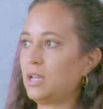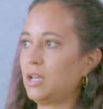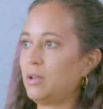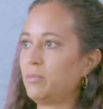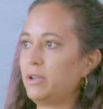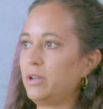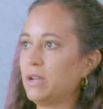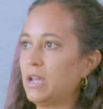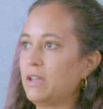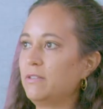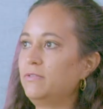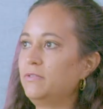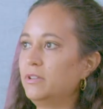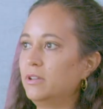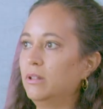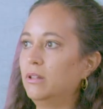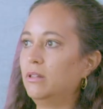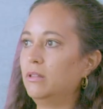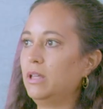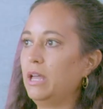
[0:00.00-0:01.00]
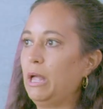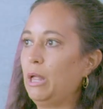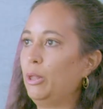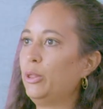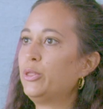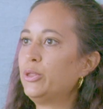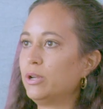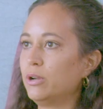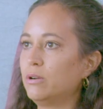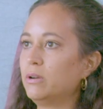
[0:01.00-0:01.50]
I mean, I feel
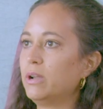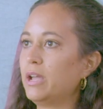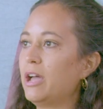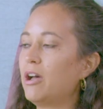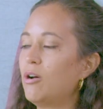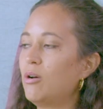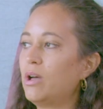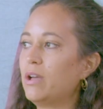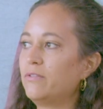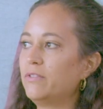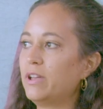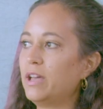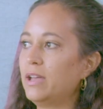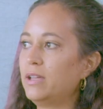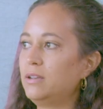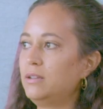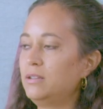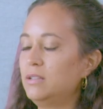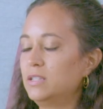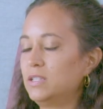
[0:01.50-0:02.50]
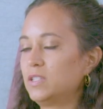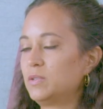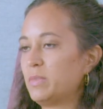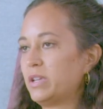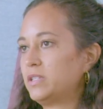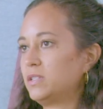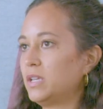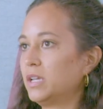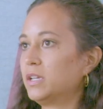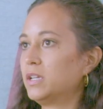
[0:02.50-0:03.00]
healthier now. This is
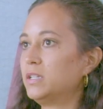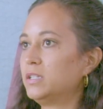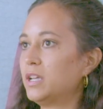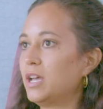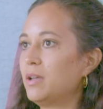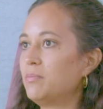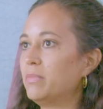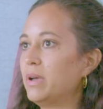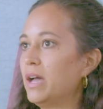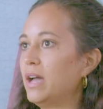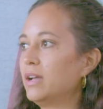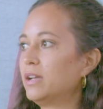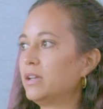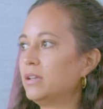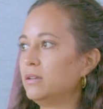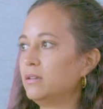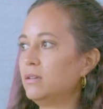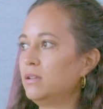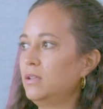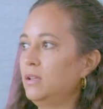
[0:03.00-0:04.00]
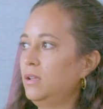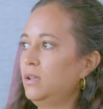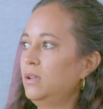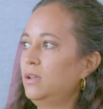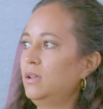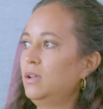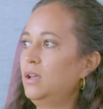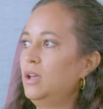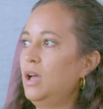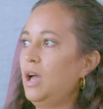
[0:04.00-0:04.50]
my 2nd time back, and
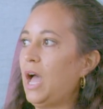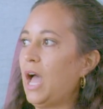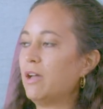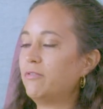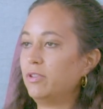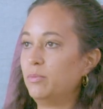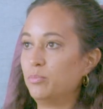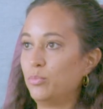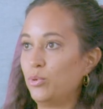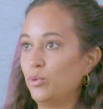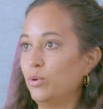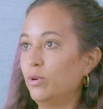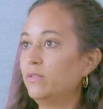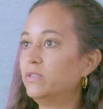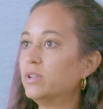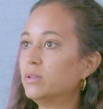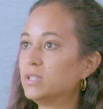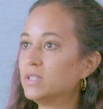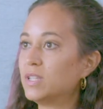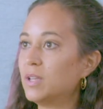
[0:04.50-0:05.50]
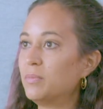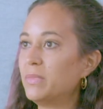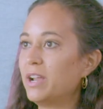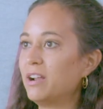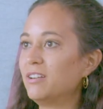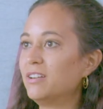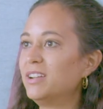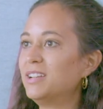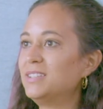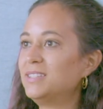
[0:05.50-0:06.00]
I've improved in some
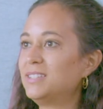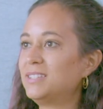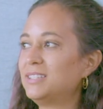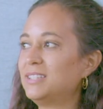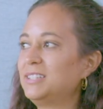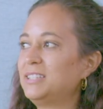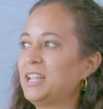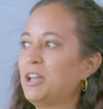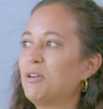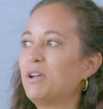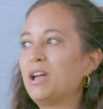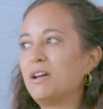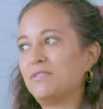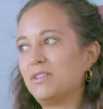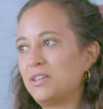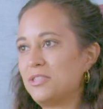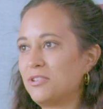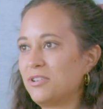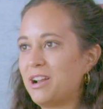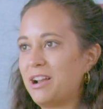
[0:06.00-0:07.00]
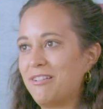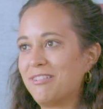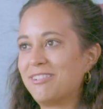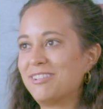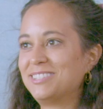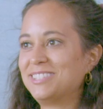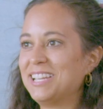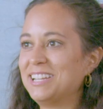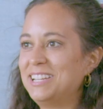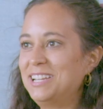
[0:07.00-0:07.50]
areas. Now I have other
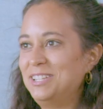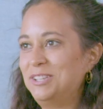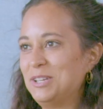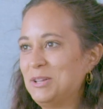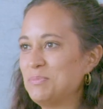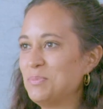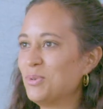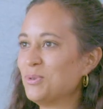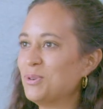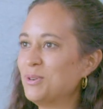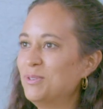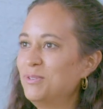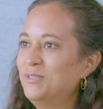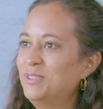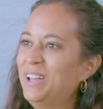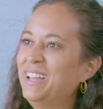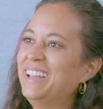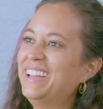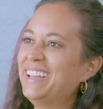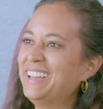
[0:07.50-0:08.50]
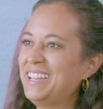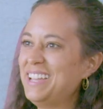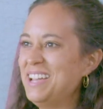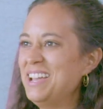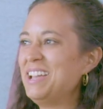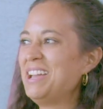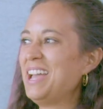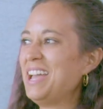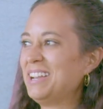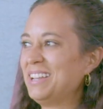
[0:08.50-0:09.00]
areas I need to improve
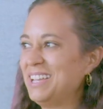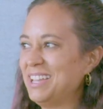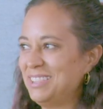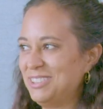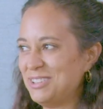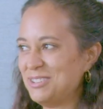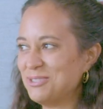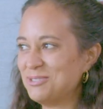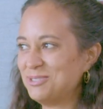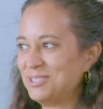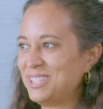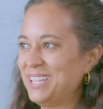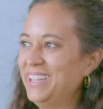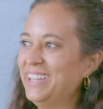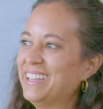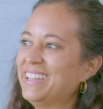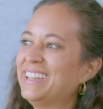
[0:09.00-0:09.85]
and get those.